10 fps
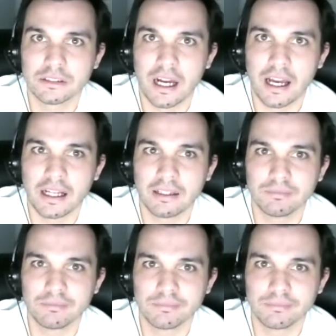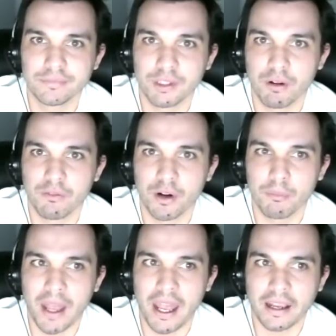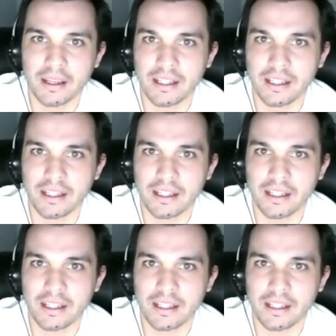to revert back.